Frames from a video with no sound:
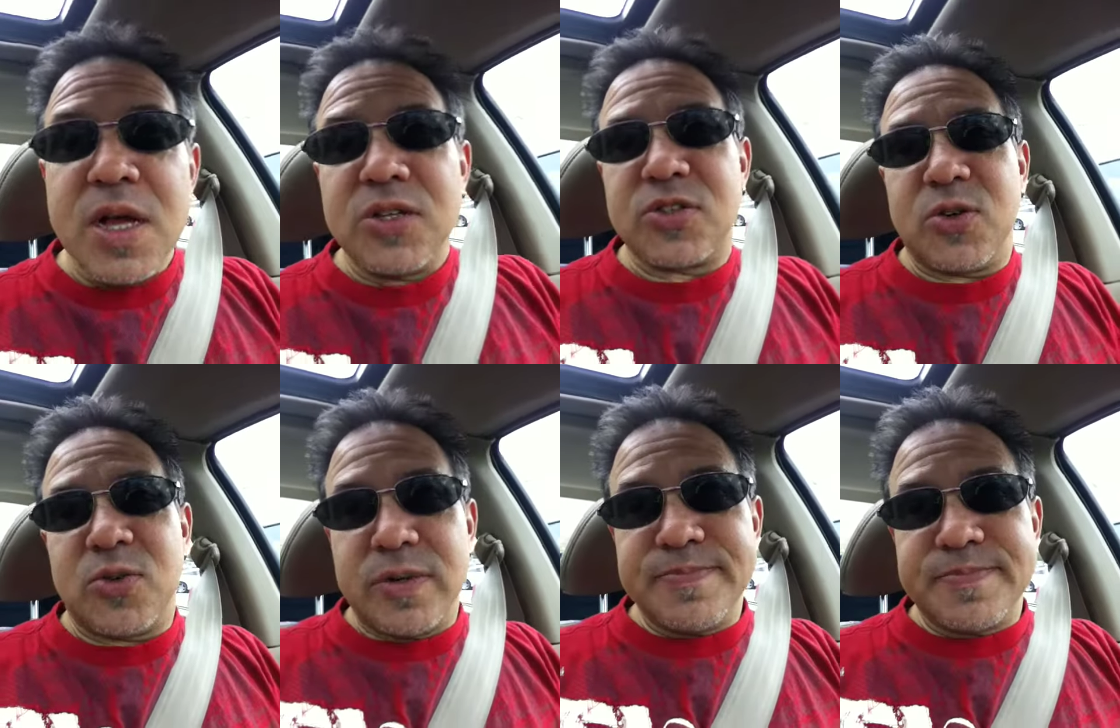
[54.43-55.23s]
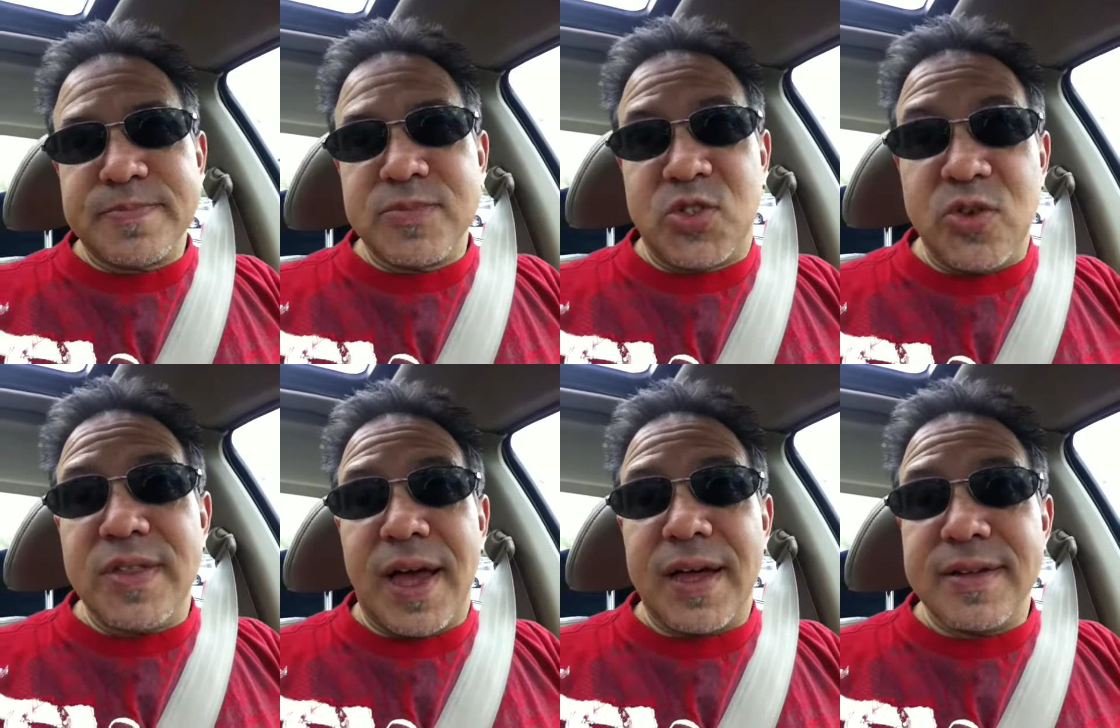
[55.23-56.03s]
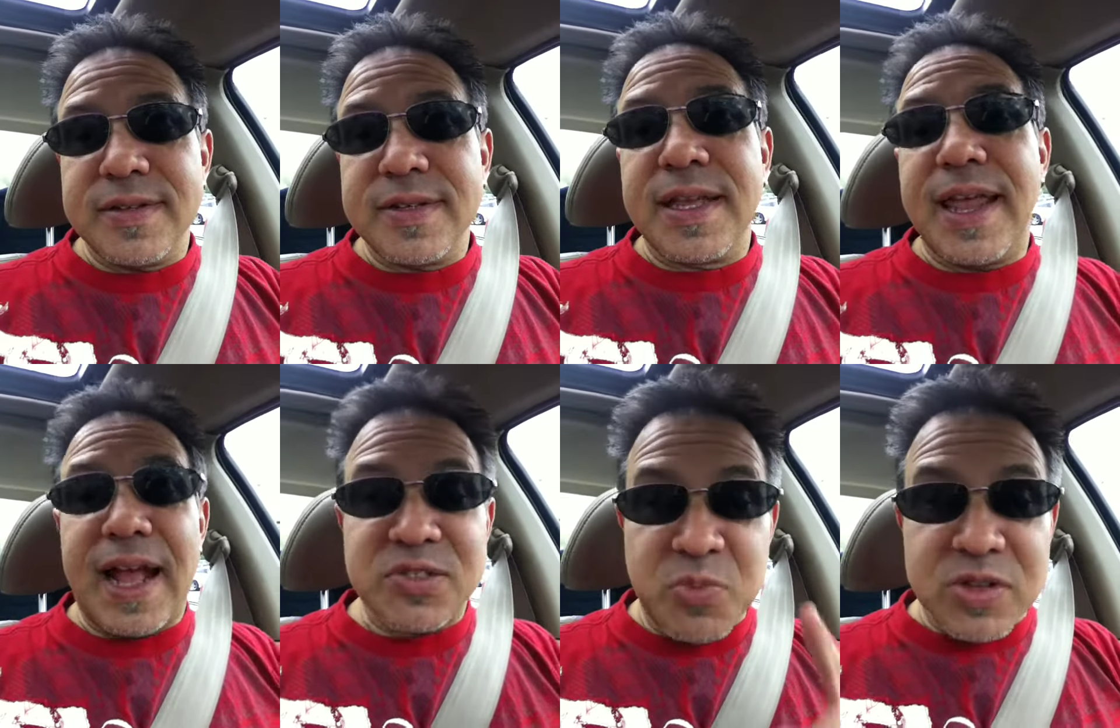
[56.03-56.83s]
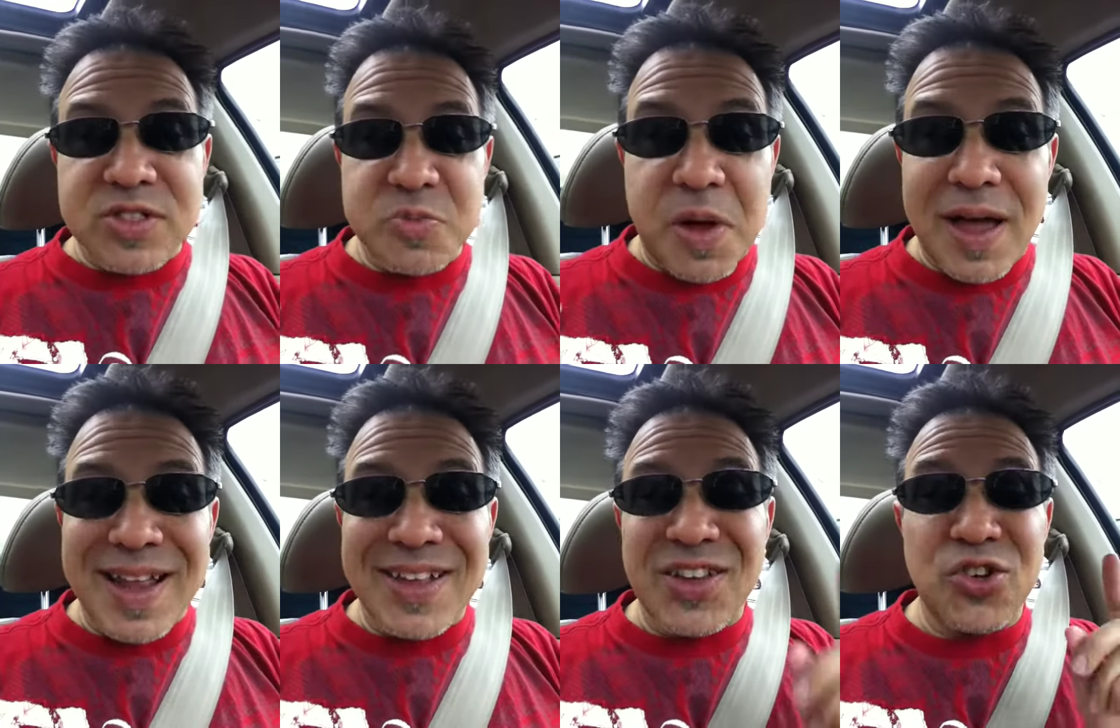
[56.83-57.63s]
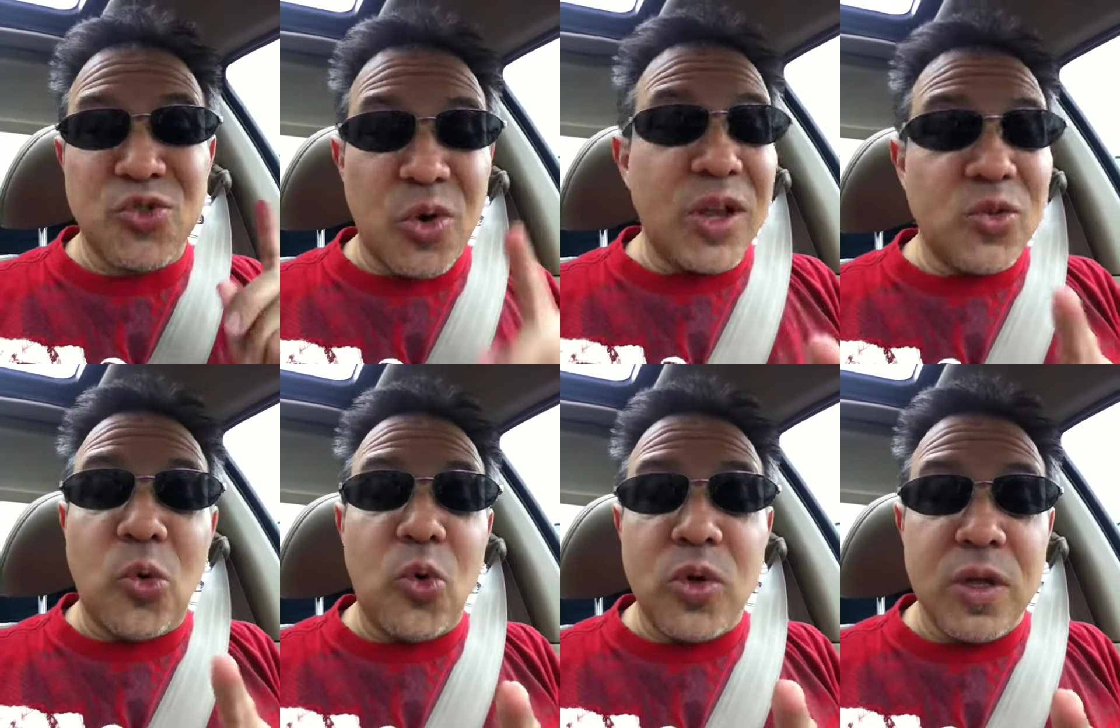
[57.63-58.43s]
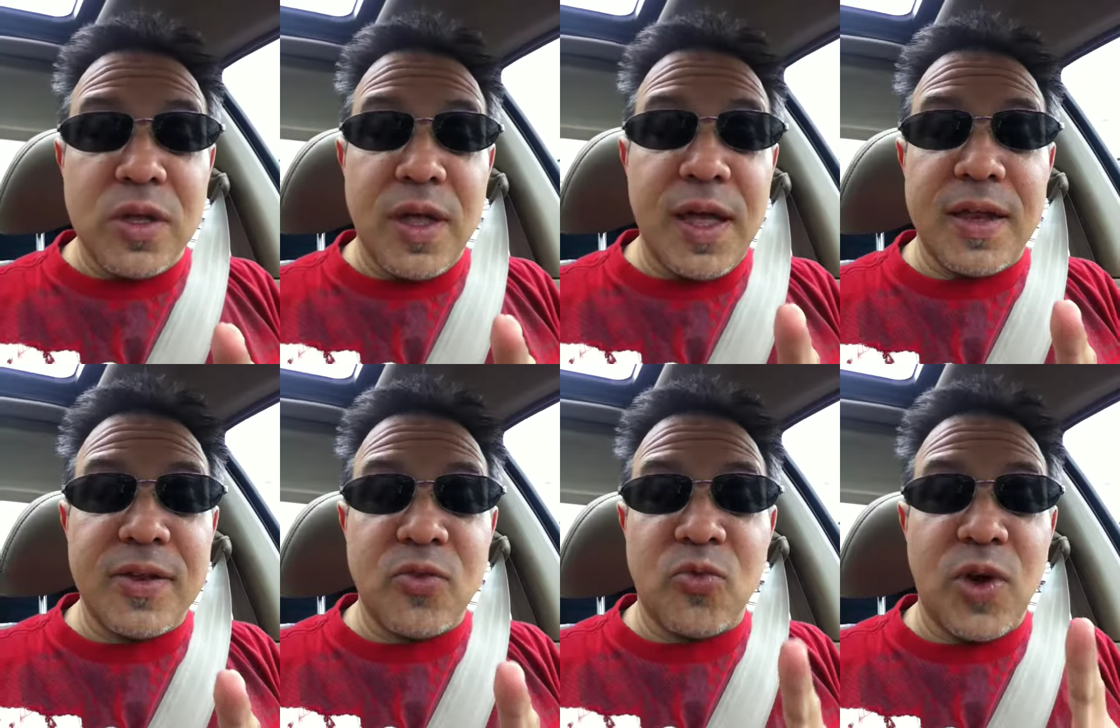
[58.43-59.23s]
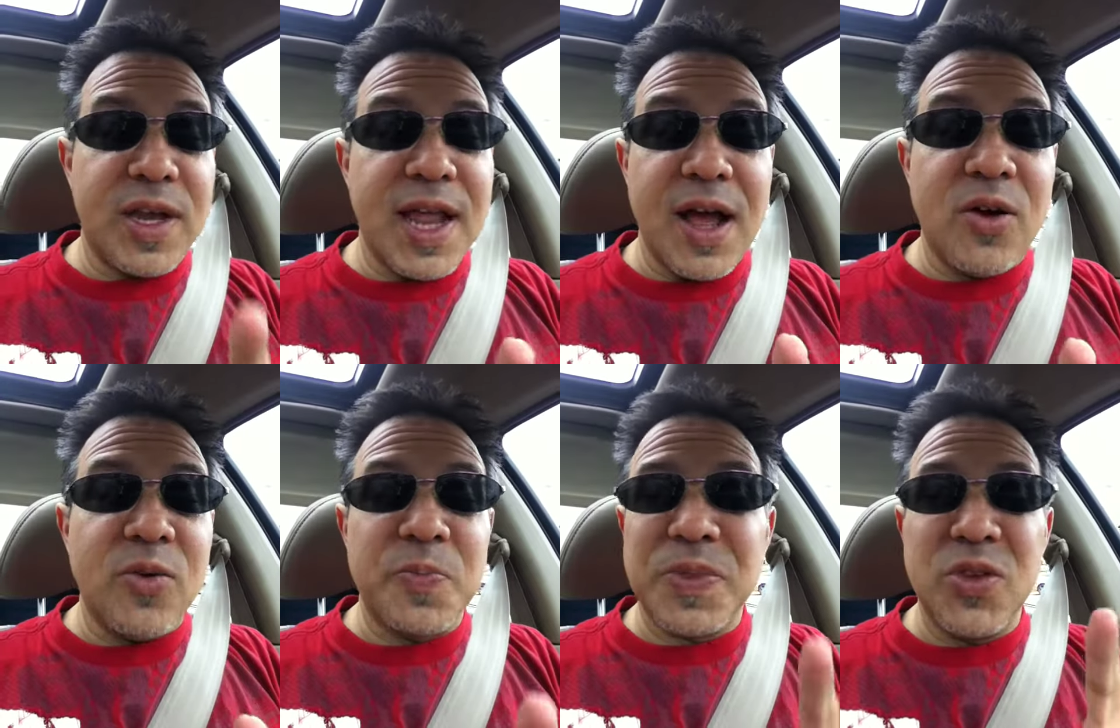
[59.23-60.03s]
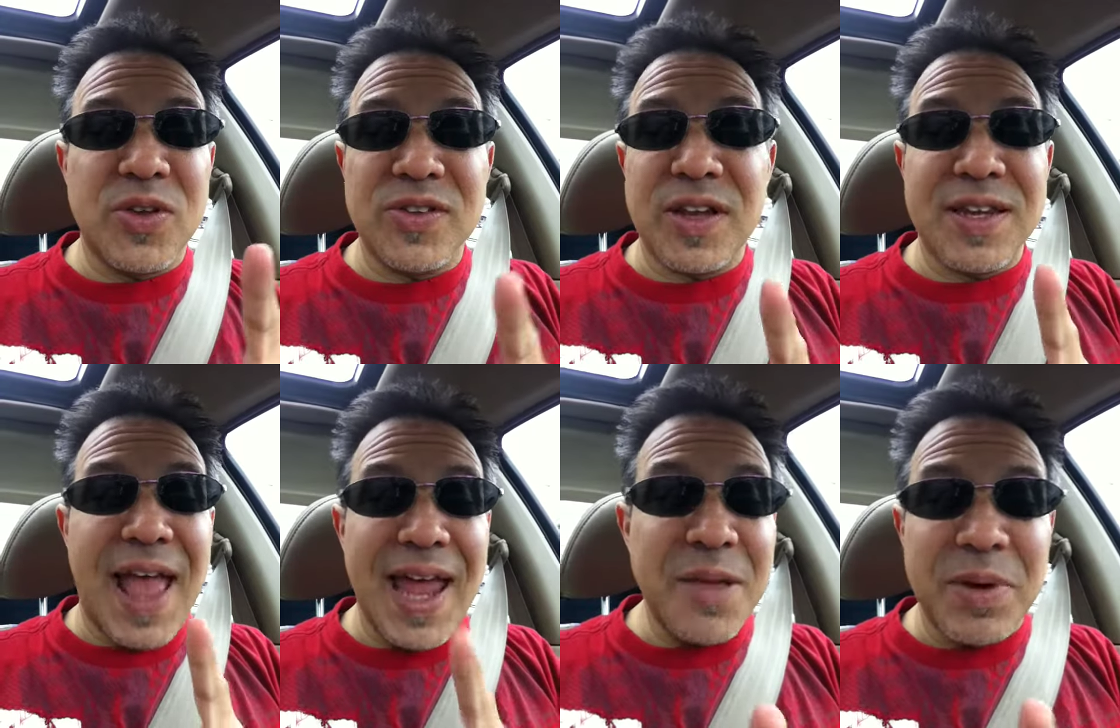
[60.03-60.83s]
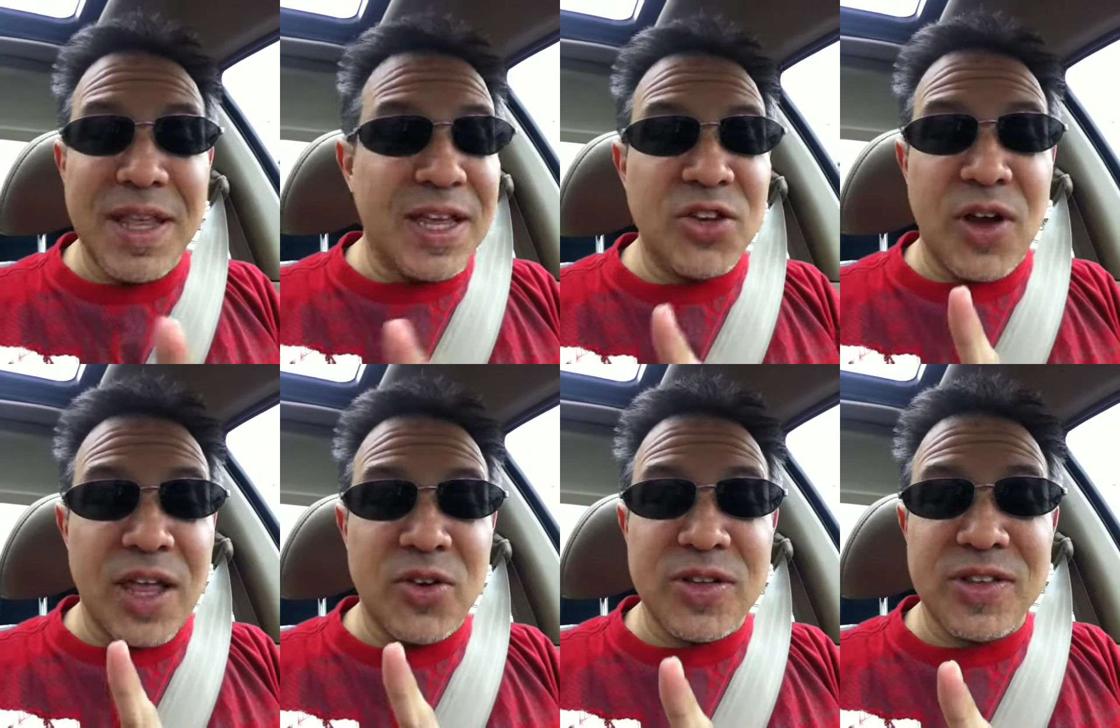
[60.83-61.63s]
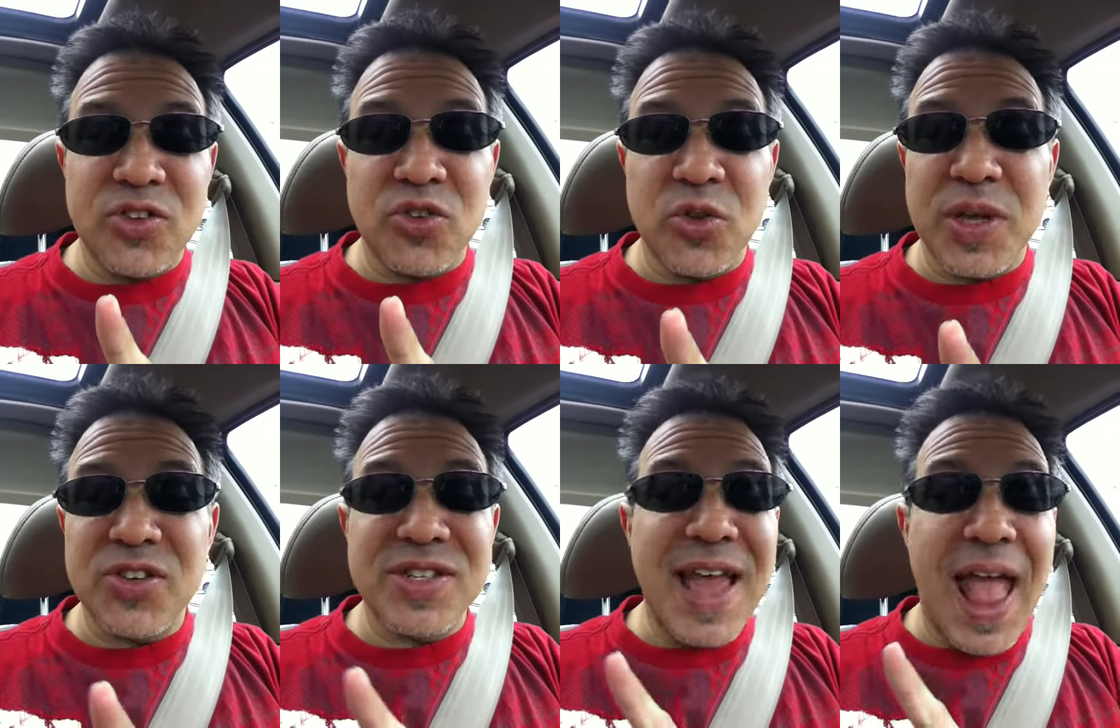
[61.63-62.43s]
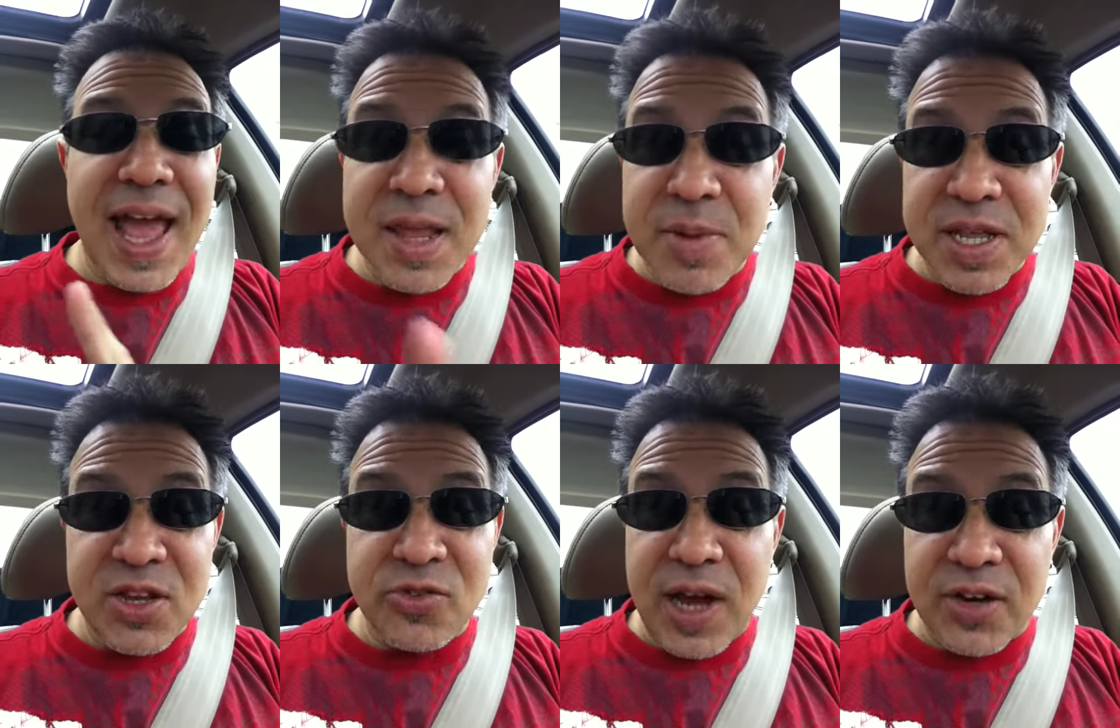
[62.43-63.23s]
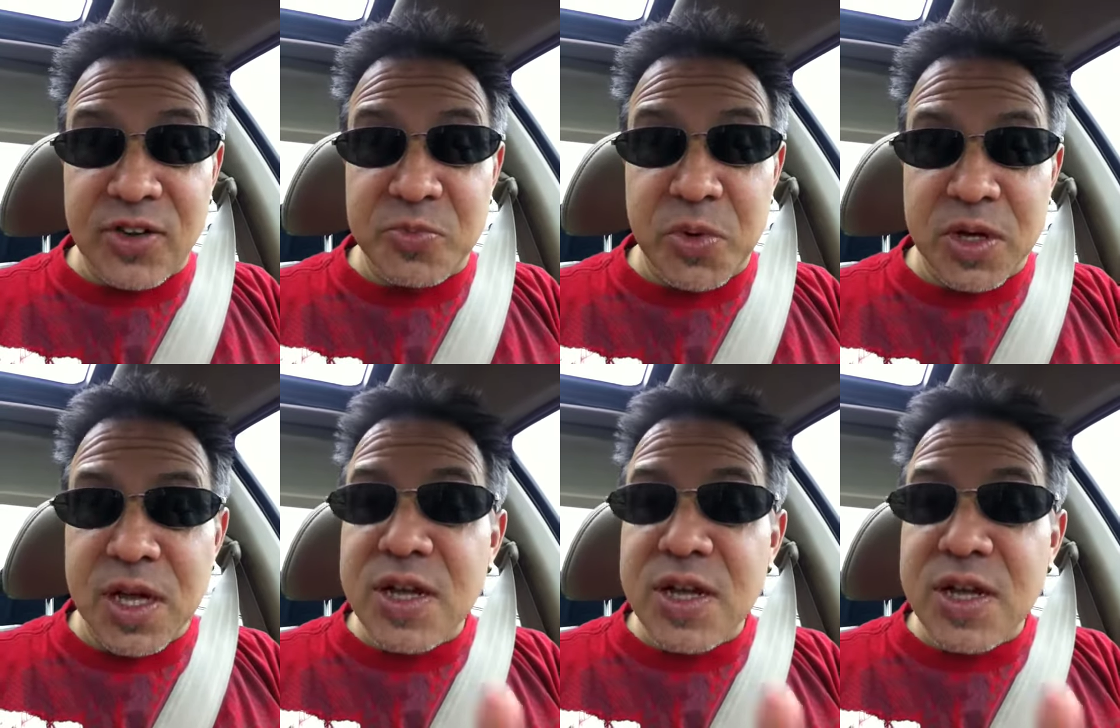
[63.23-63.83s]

So do that. Get X marks the spot. It's a great tool. And right now, you can send it to anybody in your, you can send your location to anybody in your address book.